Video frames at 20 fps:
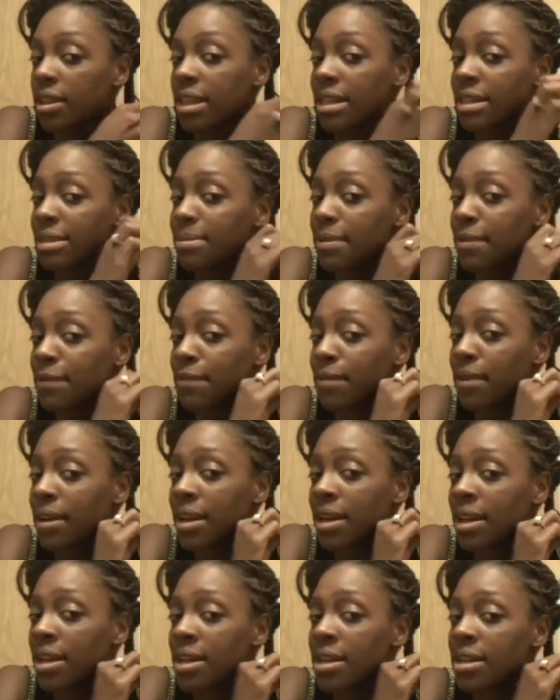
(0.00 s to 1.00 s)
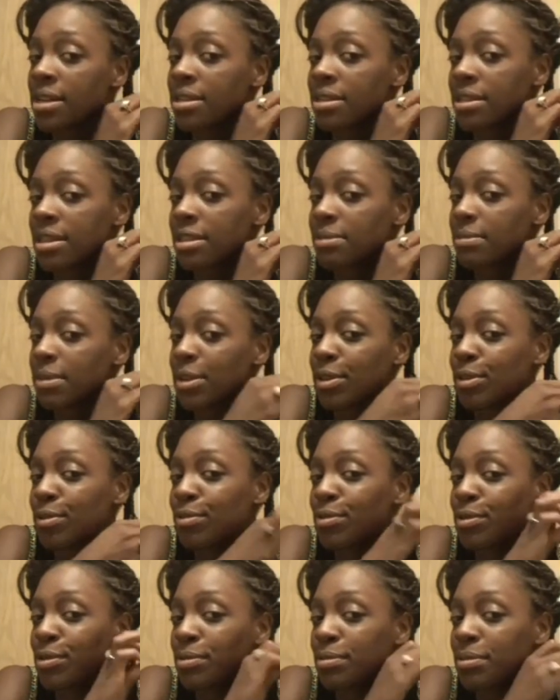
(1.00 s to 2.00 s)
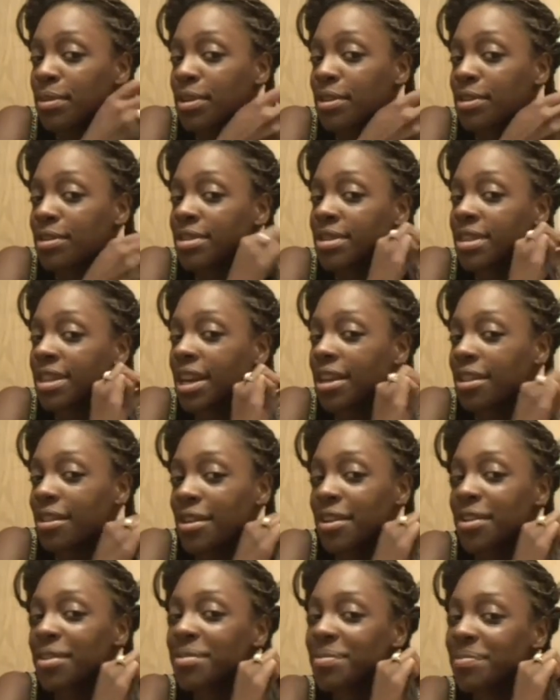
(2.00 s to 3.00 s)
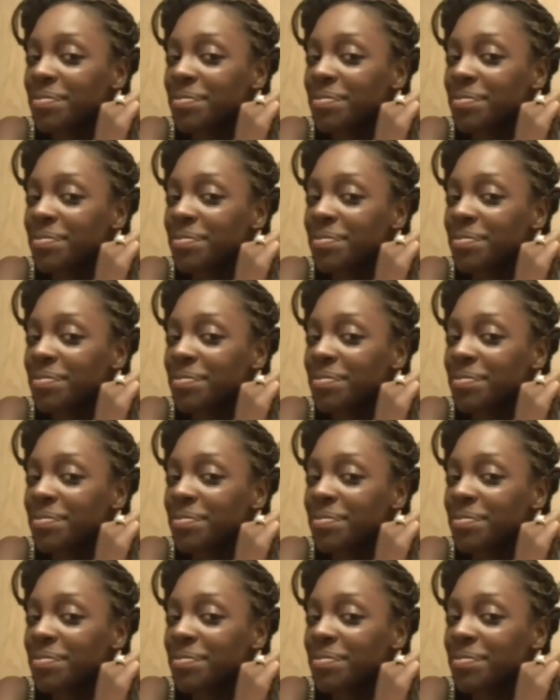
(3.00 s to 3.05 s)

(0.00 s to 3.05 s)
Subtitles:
Let's be friends. Let's be YouTubers together.